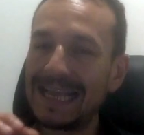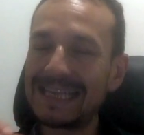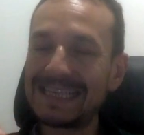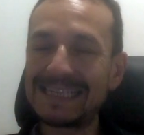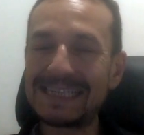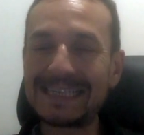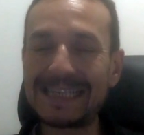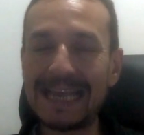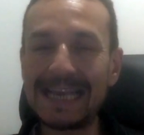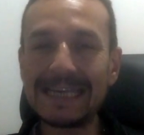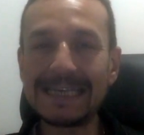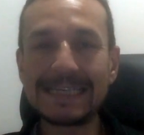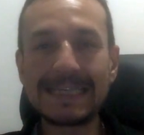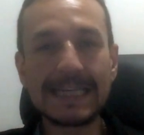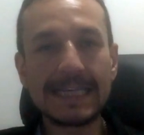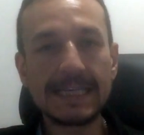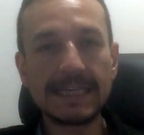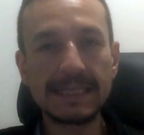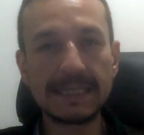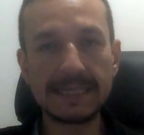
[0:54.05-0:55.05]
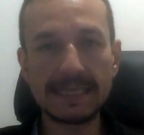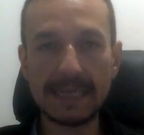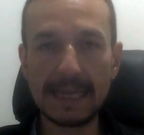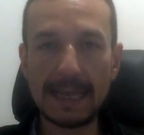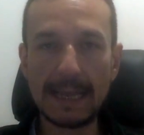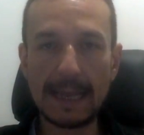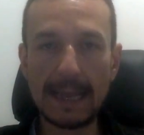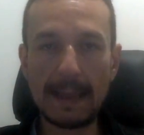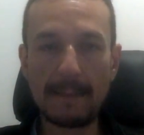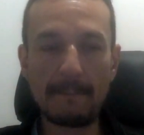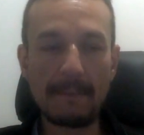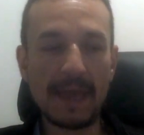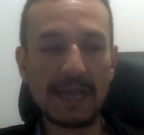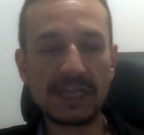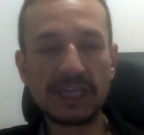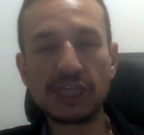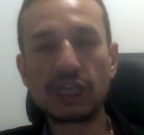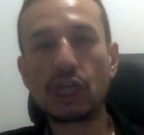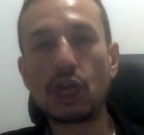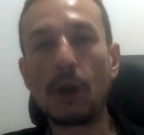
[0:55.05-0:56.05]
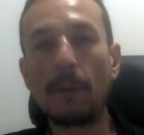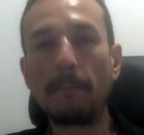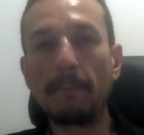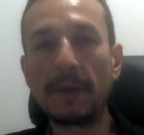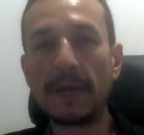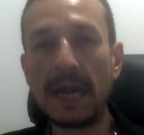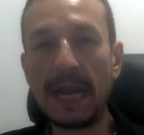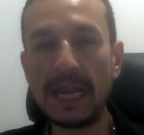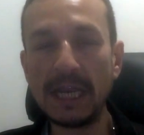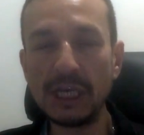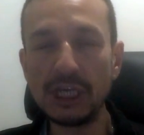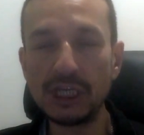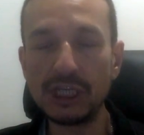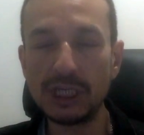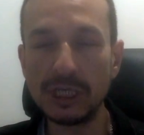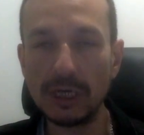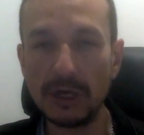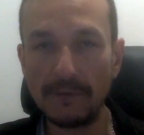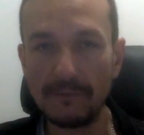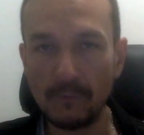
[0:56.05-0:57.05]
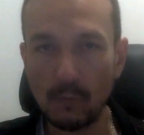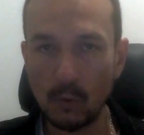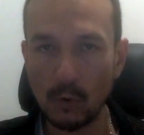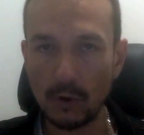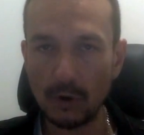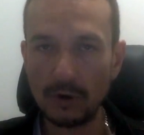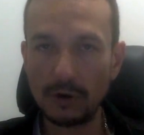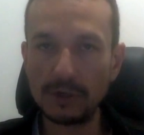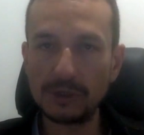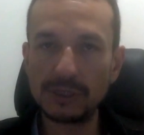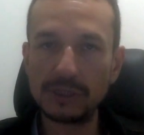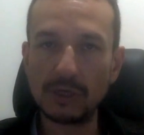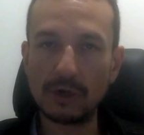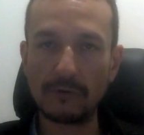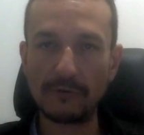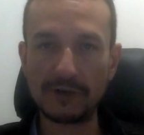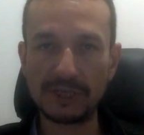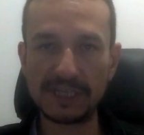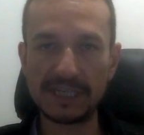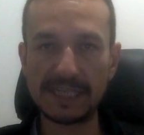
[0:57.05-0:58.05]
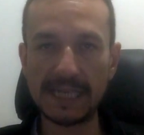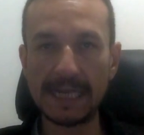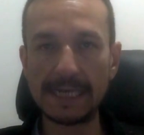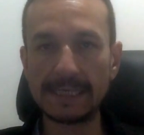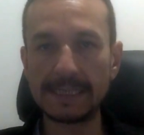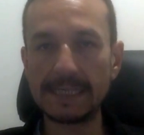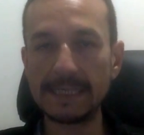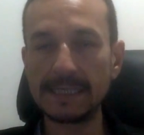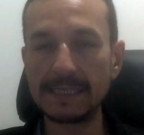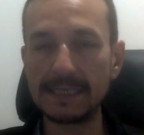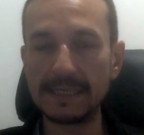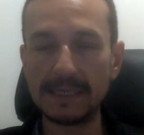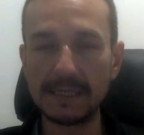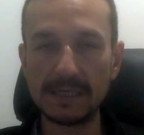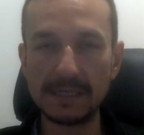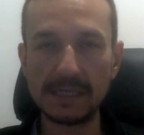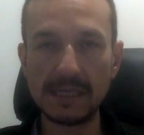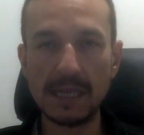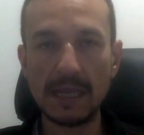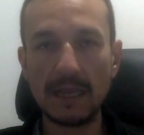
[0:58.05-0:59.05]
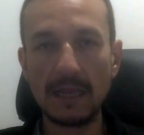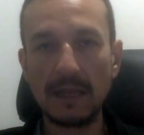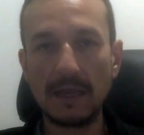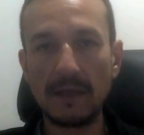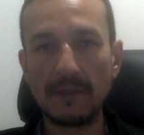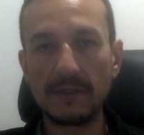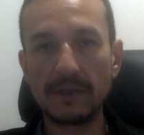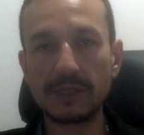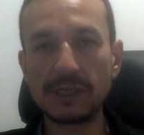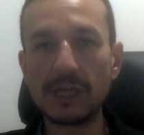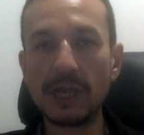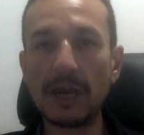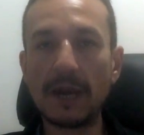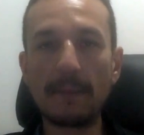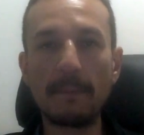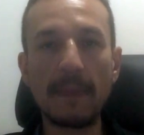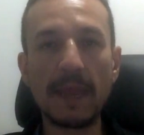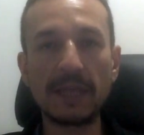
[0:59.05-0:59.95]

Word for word: sentence, a magic combination of words or sentences. There's not a